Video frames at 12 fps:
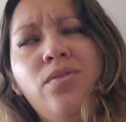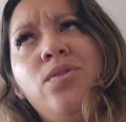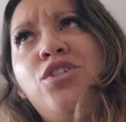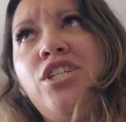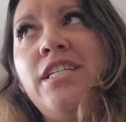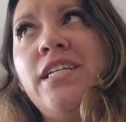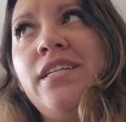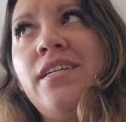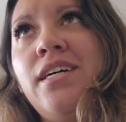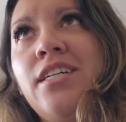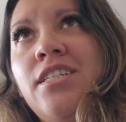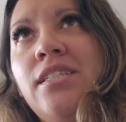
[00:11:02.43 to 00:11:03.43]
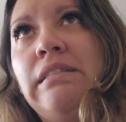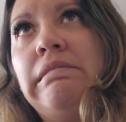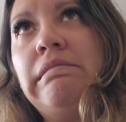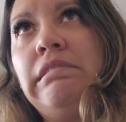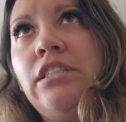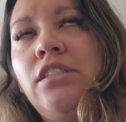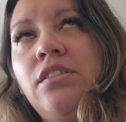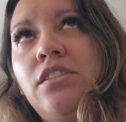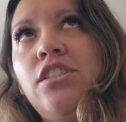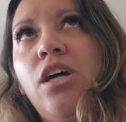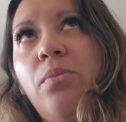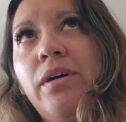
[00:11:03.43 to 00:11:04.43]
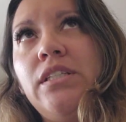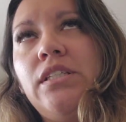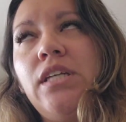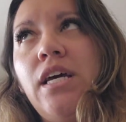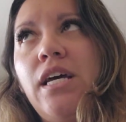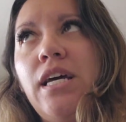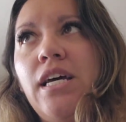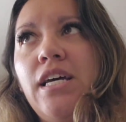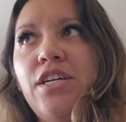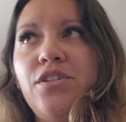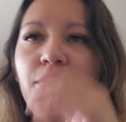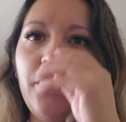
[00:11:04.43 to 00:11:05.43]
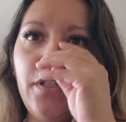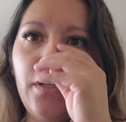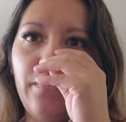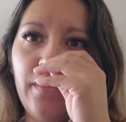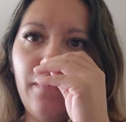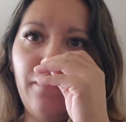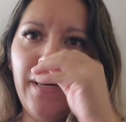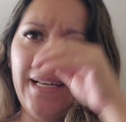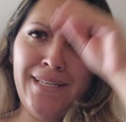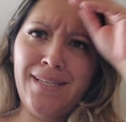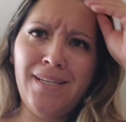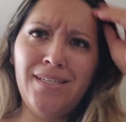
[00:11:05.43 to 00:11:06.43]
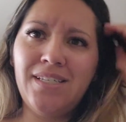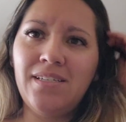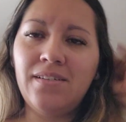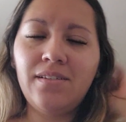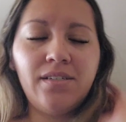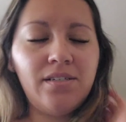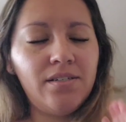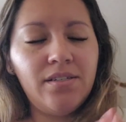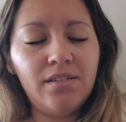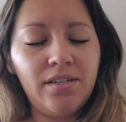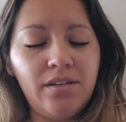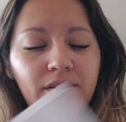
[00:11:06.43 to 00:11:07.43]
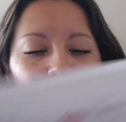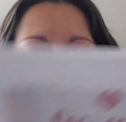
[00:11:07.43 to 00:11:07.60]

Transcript: Oh no, she didn't actually. She saw it once. She was supposed to go with some friends and then didn't. I don't know.